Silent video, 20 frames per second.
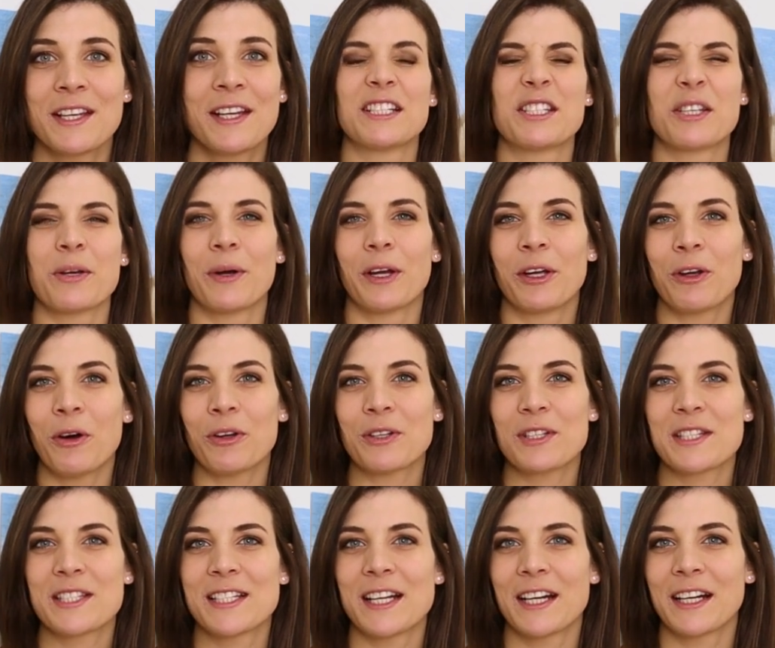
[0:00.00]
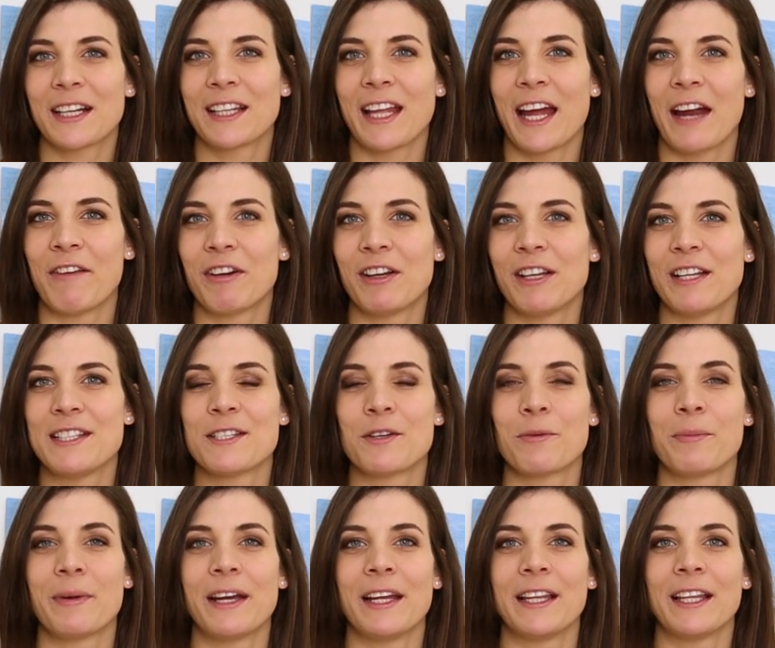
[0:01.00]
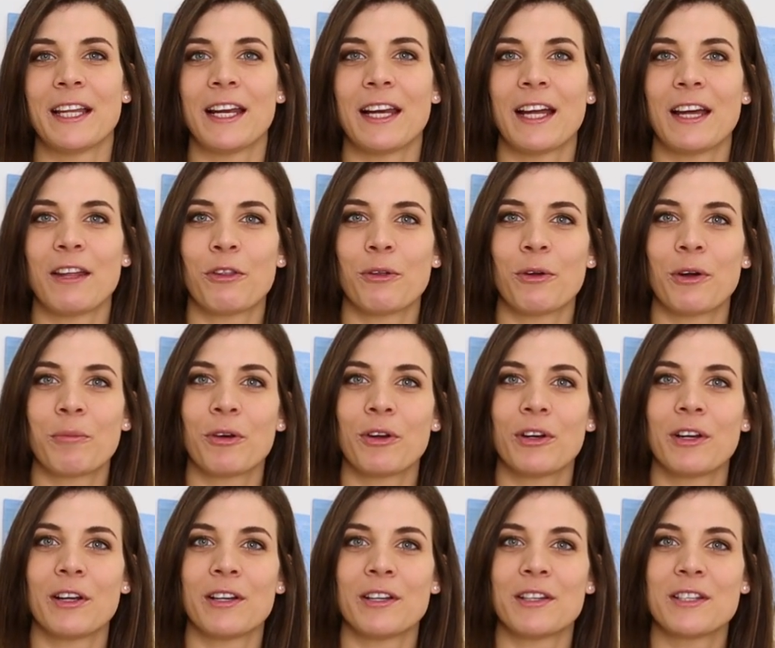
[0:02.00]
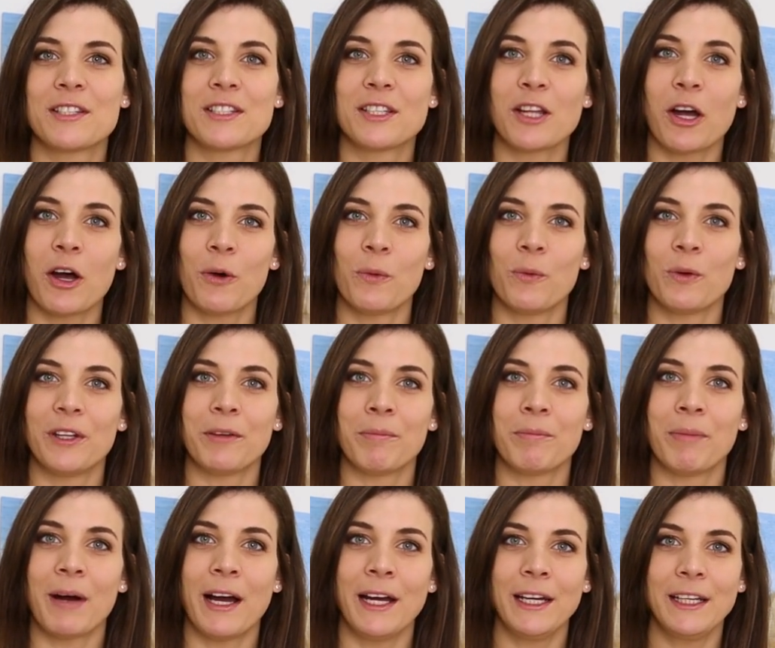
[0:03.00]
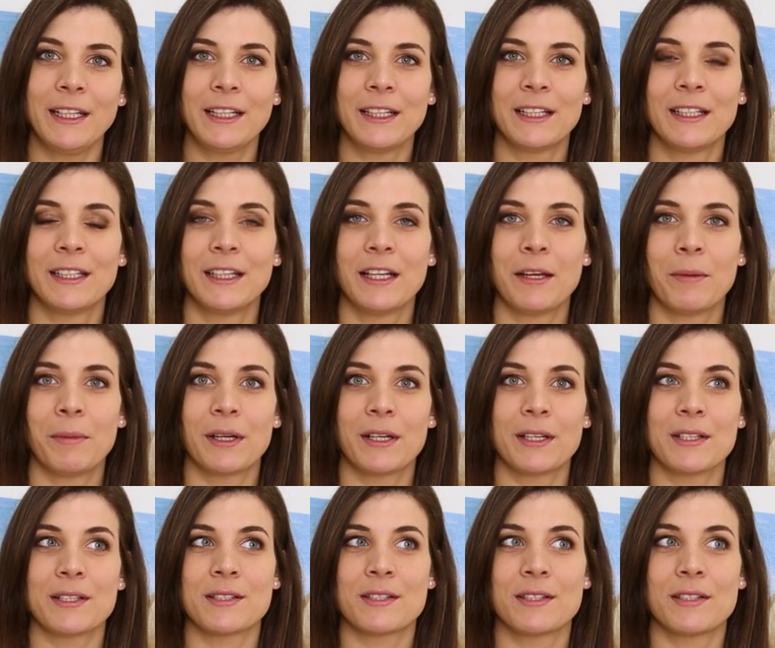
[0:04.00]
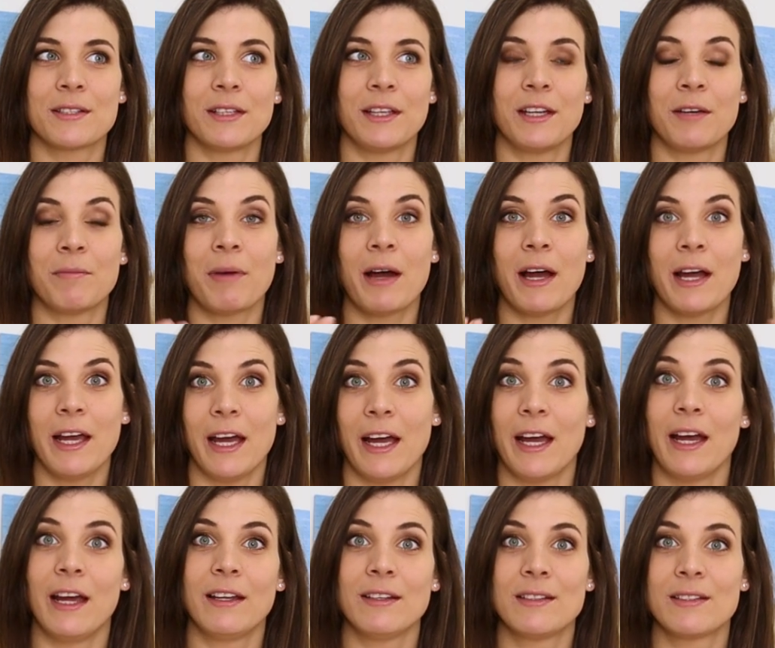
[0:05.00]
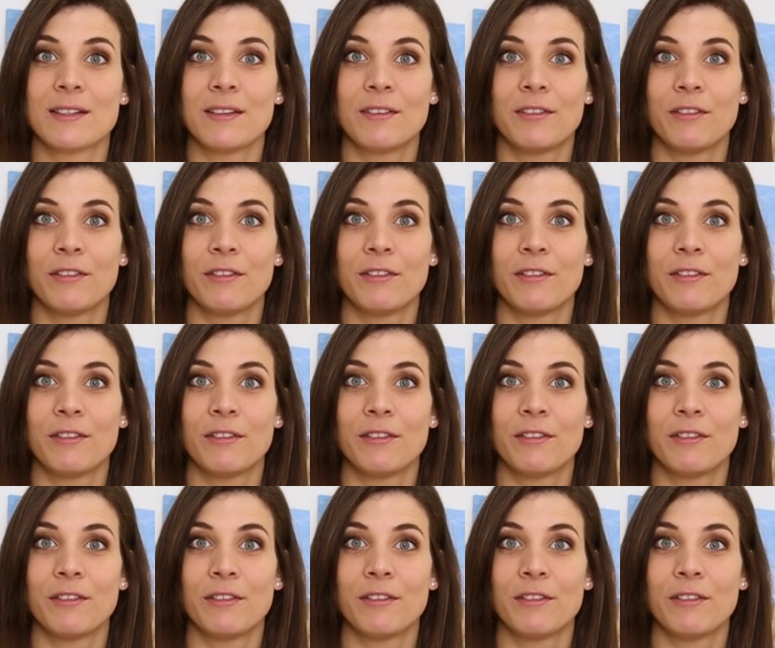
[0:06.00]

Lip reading: So I got stuck there a little bit, and then I thought I'm gonna start with the bike, because in my head,